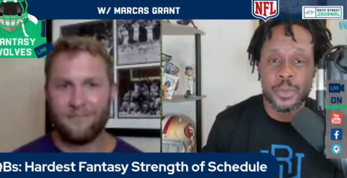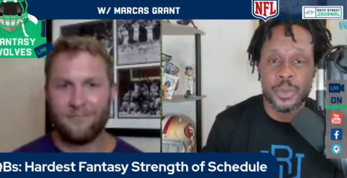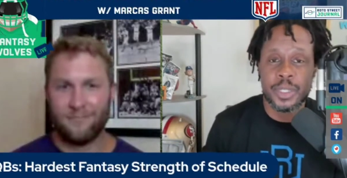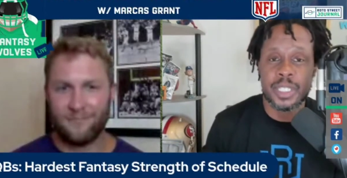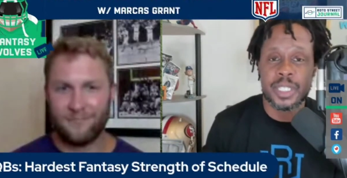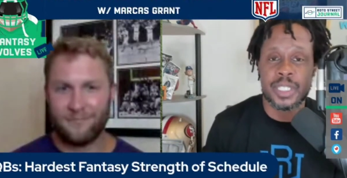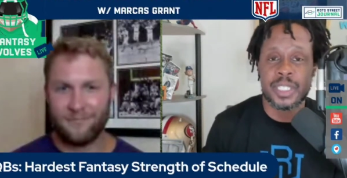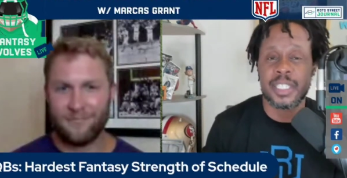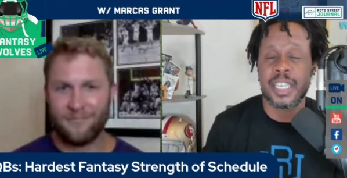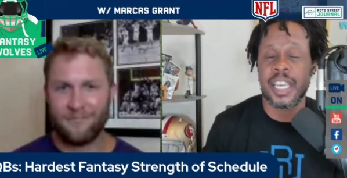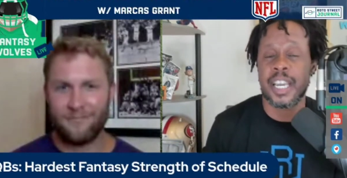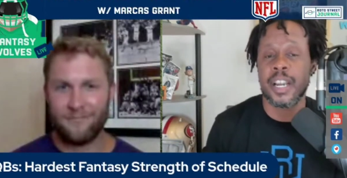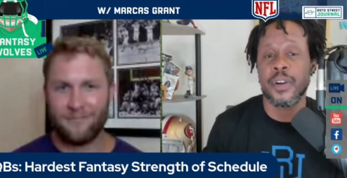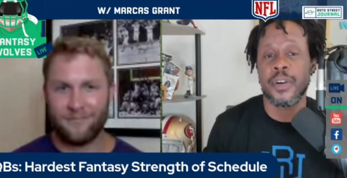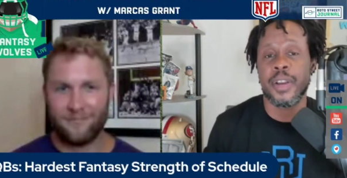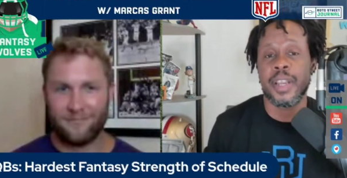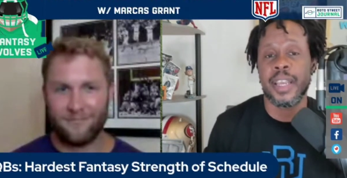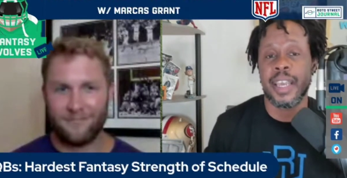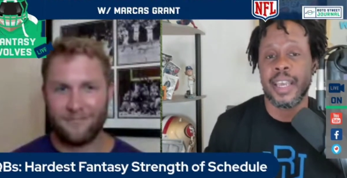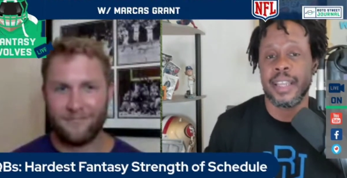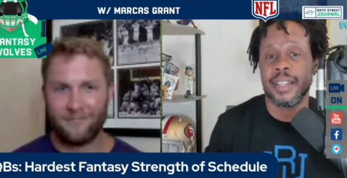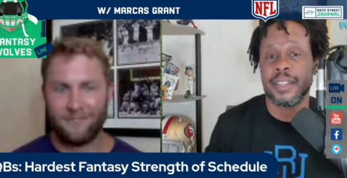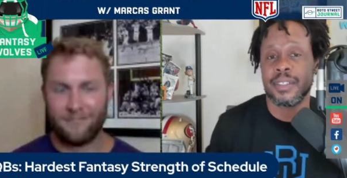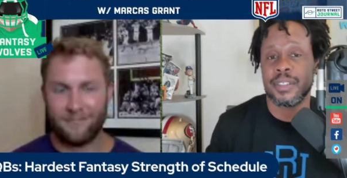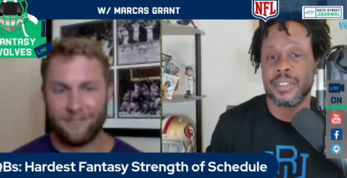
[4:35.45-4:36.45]
Speaker 1: really
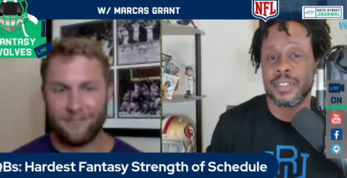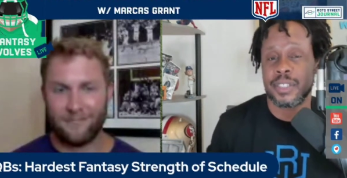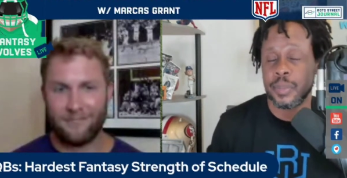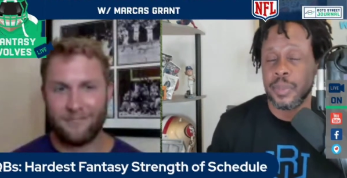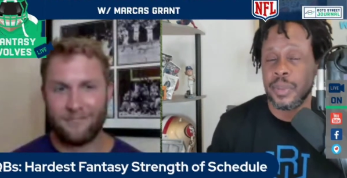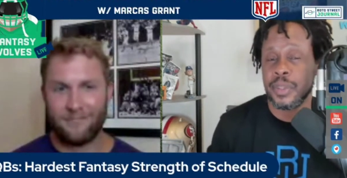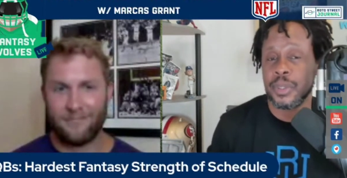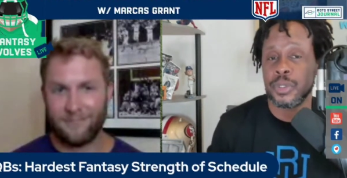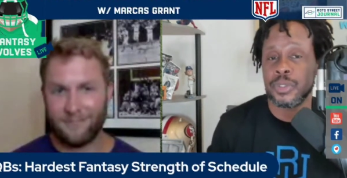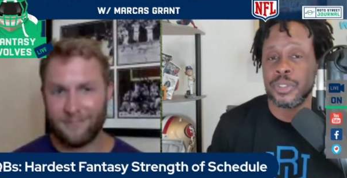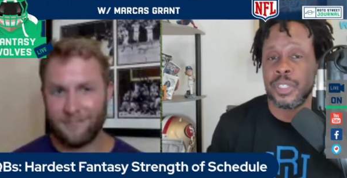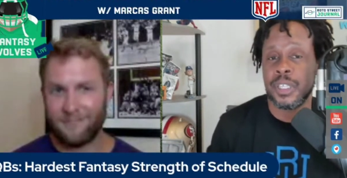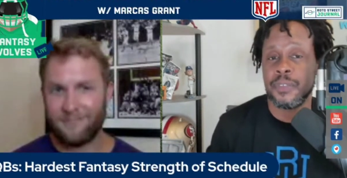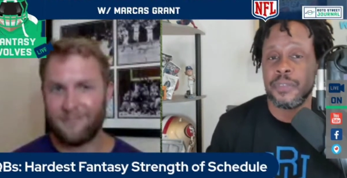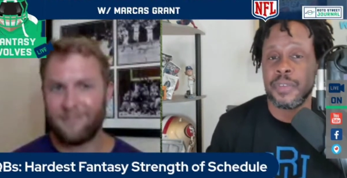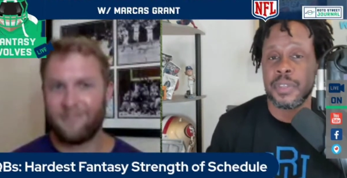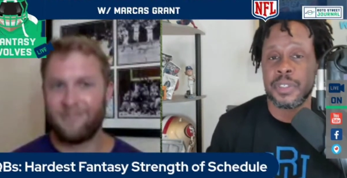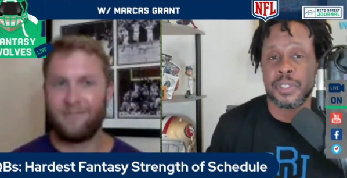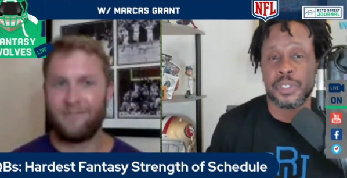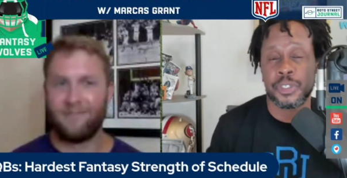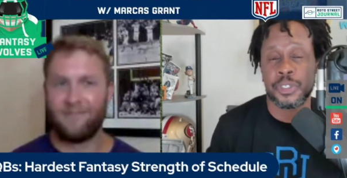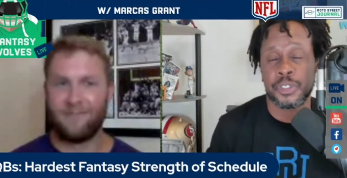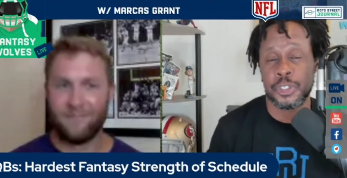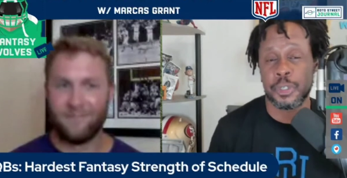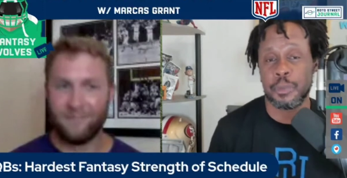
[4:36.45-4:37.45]
scary, and some of those
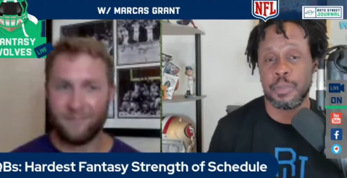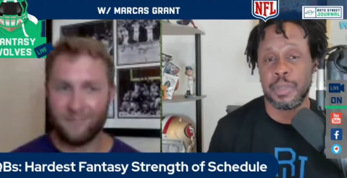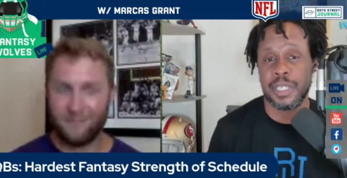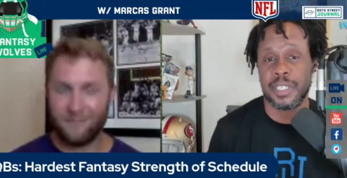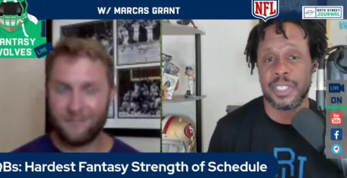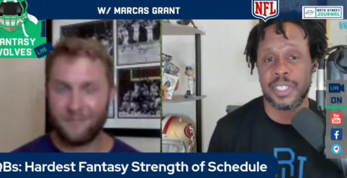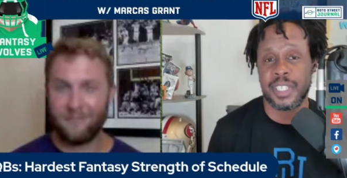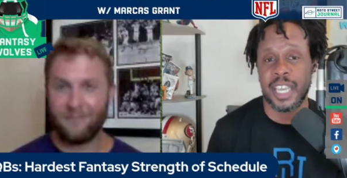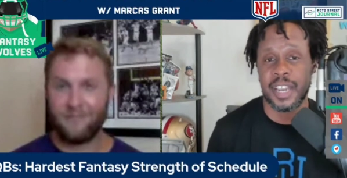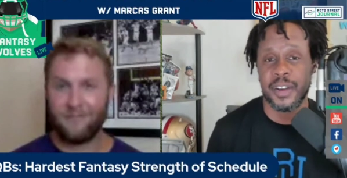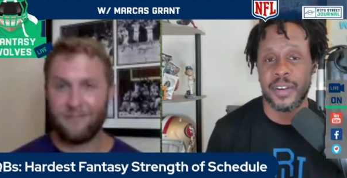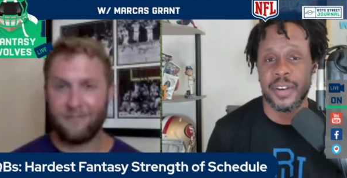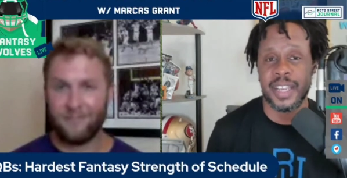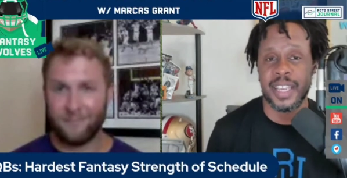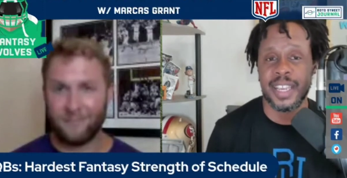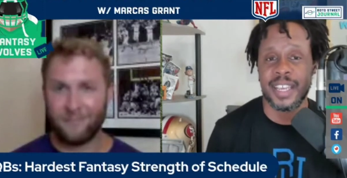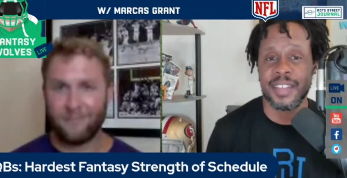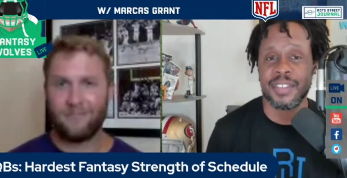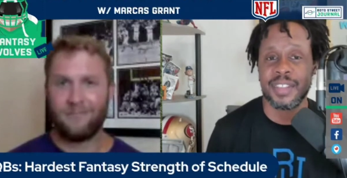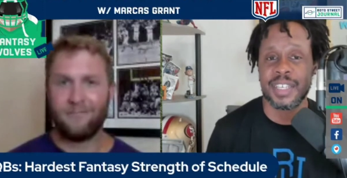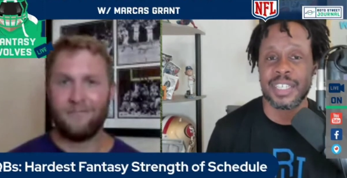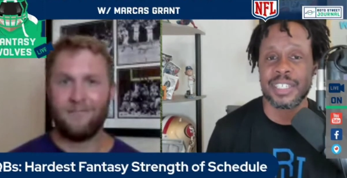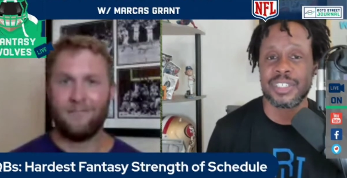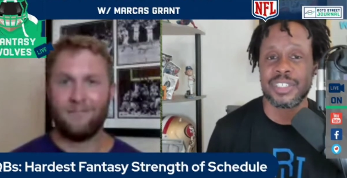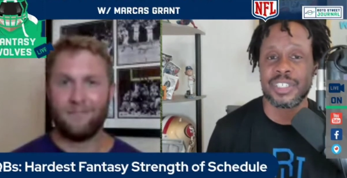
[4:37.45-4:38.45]
defenses should be scary
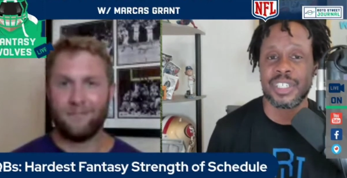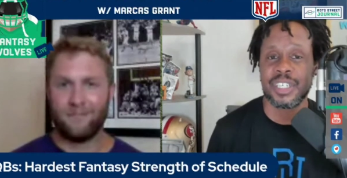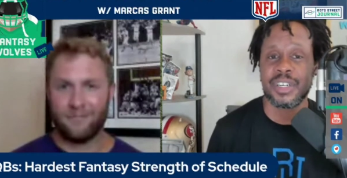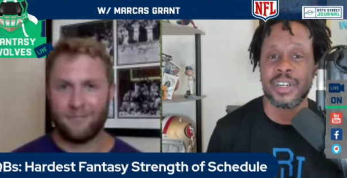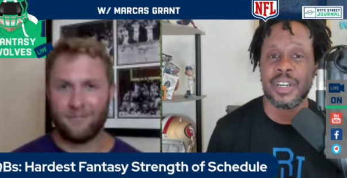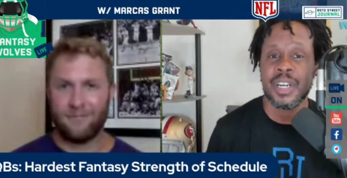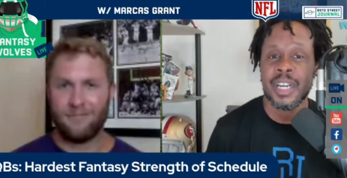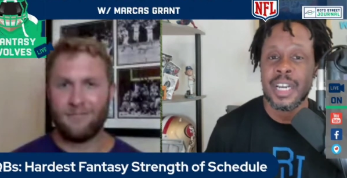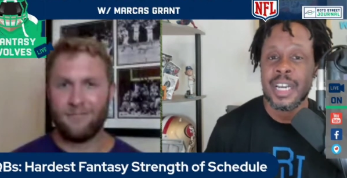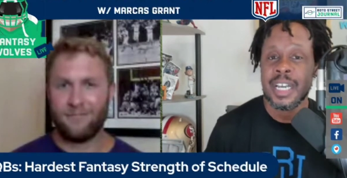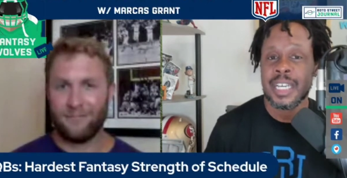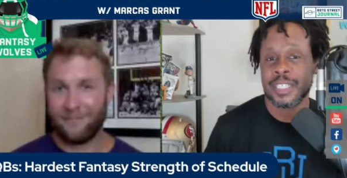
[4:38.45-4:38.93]
again this year.